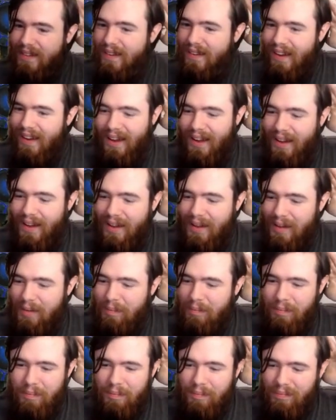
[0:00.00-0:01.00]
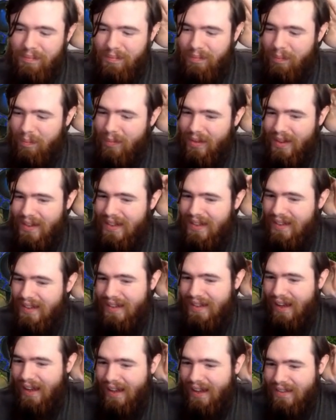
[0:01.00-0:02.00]
Um, he
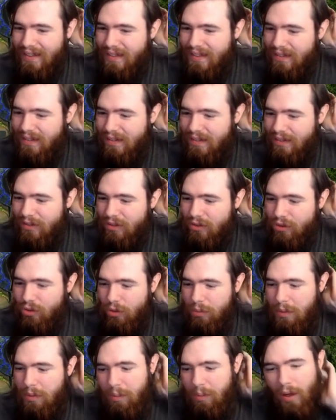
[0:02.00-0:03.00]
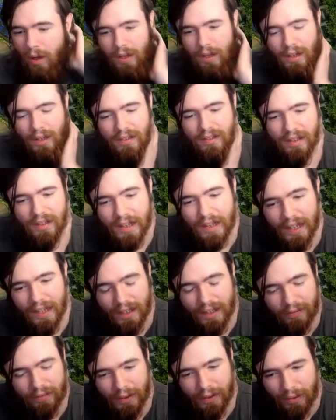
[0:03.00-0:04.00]
can't super poly us into
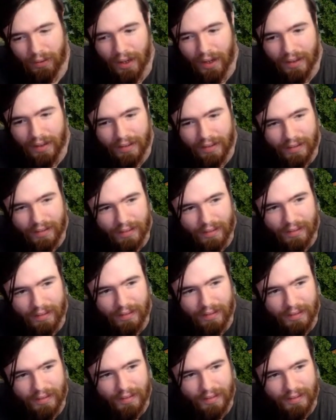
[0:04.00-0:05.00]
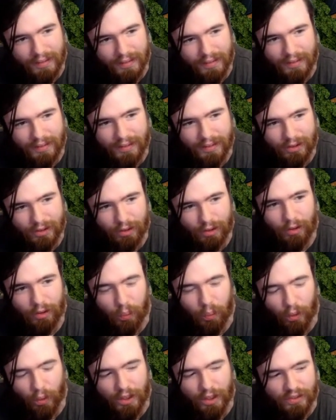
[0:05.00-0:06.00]
anything, right? So the
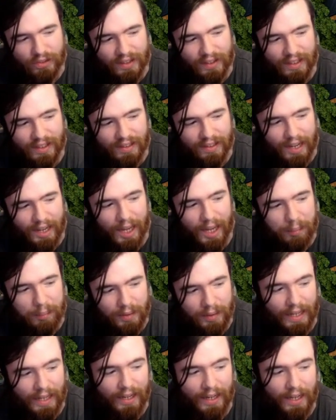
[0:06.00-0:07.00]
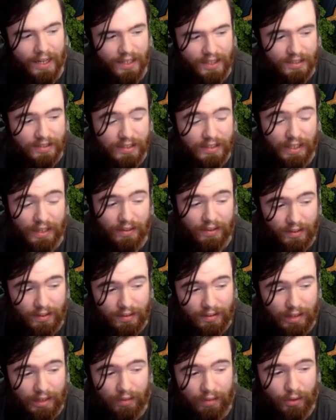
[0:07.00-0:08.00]
worst thing that can happen, and I'm going to say
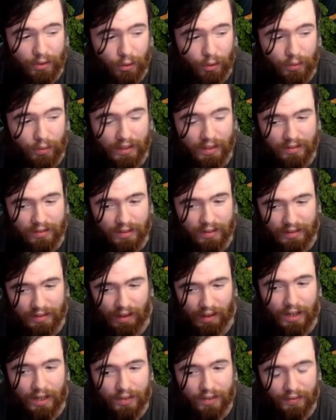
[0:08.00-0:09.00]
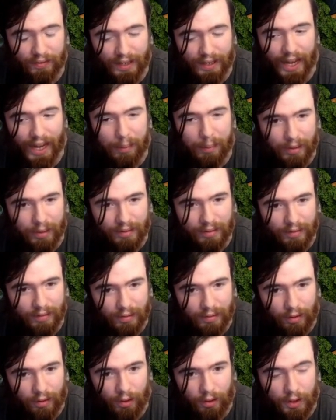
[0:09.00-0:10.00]
this, even though this exact thing happened
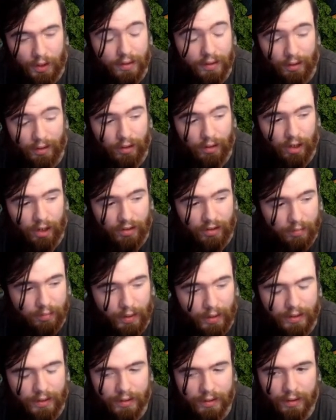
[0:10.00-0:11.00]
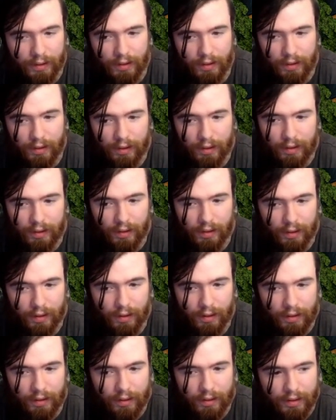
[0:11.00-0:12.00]
on a TikTok of mine,
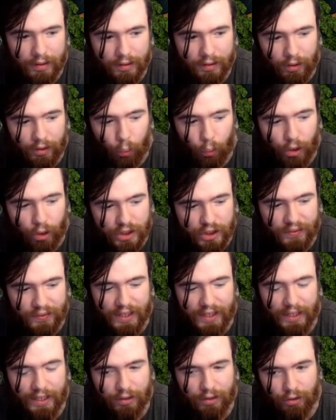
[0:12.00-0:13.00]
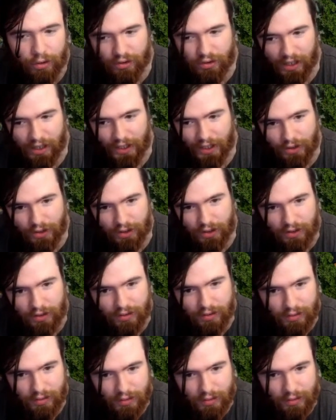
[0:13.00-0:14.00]
the worst thing he can do is kaiju us.